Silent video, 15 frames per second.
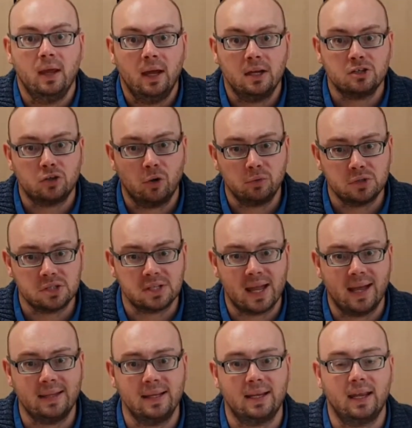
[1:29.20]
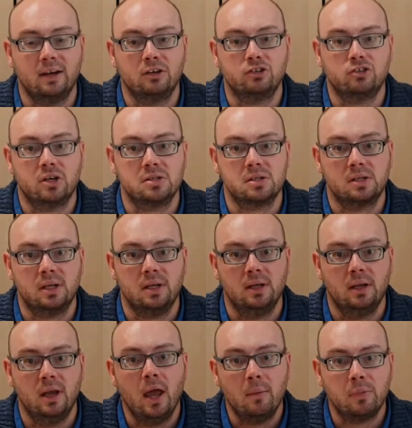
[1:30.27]
It's called static electricity
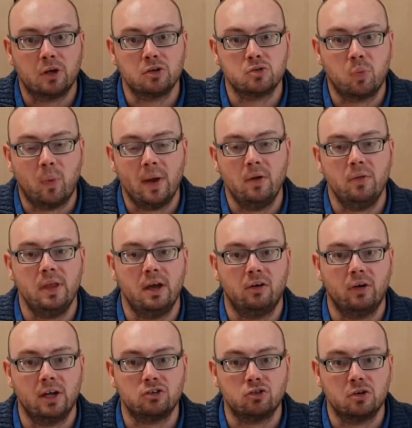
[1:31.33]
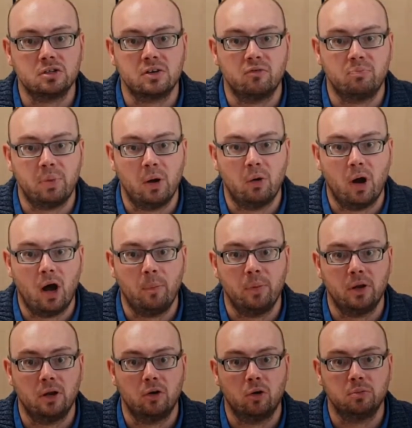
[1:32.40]
because while the electrons have built up
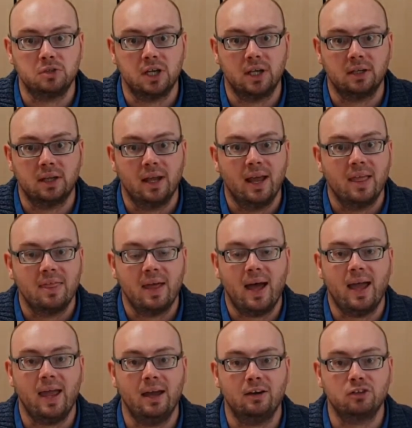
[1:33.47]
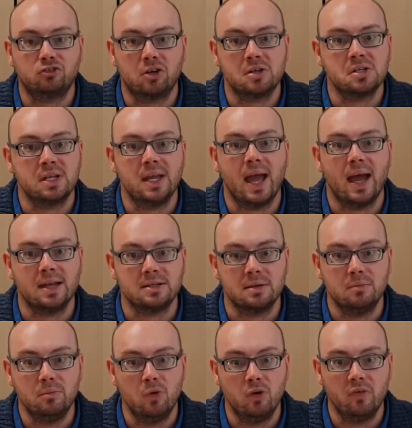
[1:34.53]
in an object, that electricity isn't
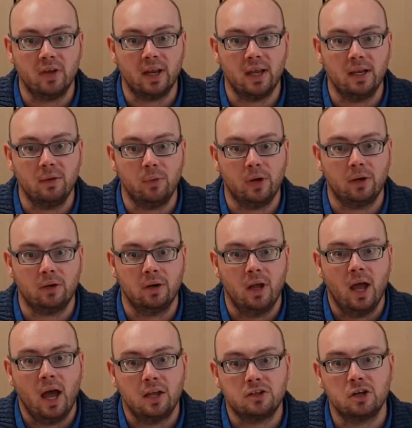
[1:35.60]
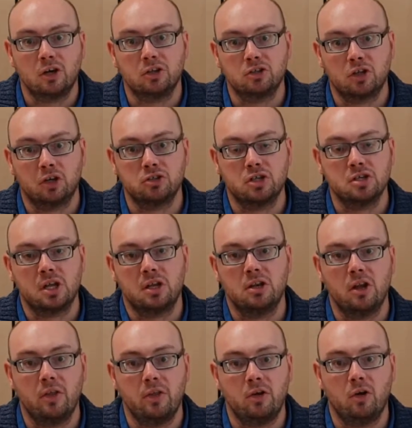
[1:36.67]
moving anywhere until it touches
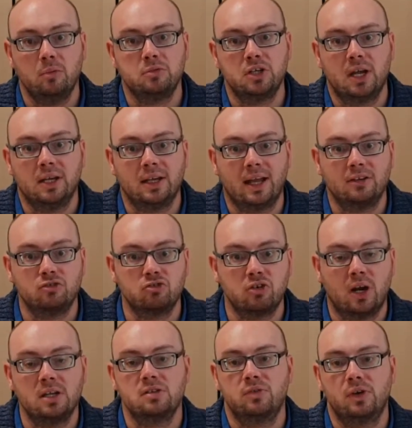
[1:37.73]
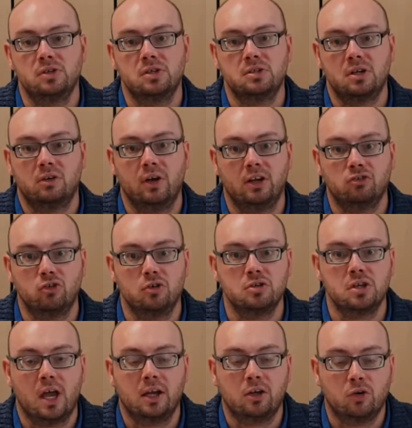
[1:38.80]
another object and transfers its electrons
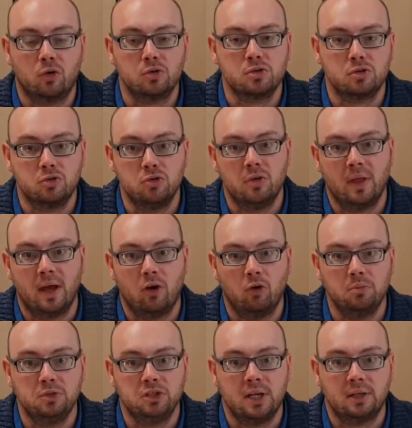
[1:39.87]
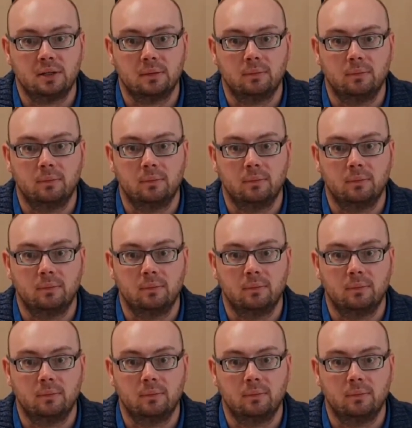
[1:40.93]
across to that object.